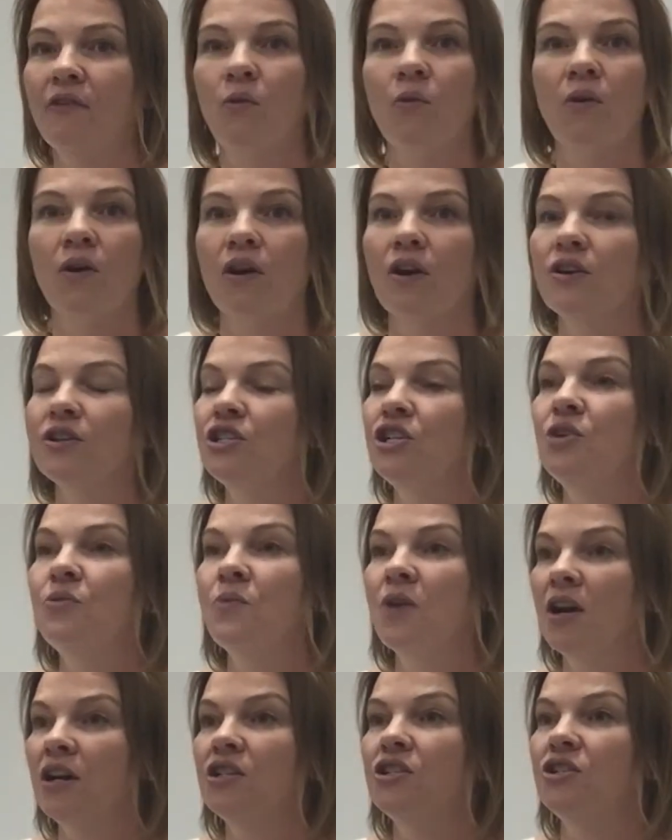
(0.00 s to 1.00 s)
Or do you
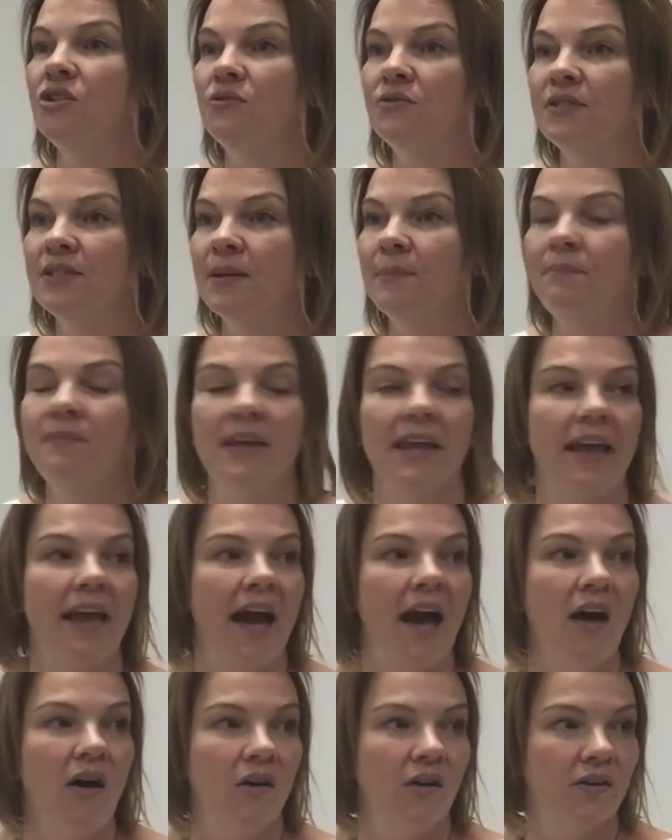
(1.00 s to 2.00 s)
want to choose something
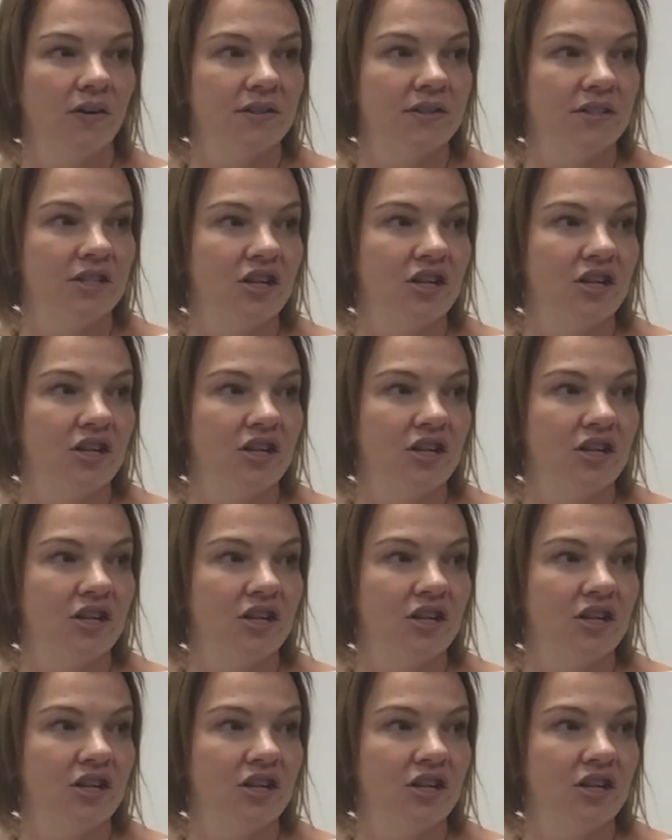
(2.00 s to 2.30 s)
else?